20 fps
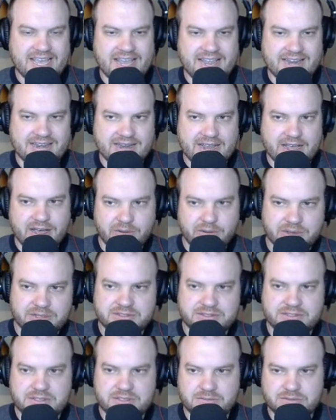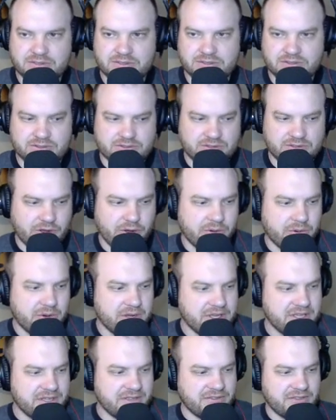and now it seems as
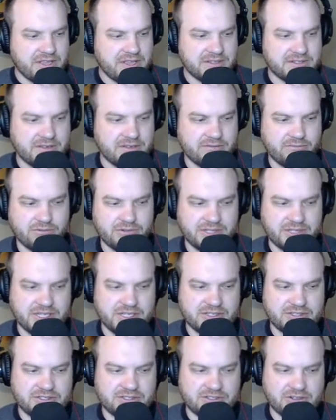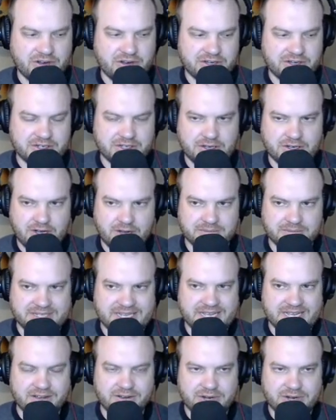though things have really started to calm
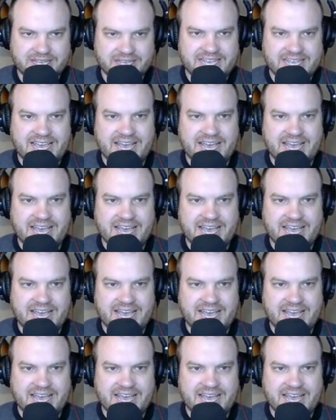down,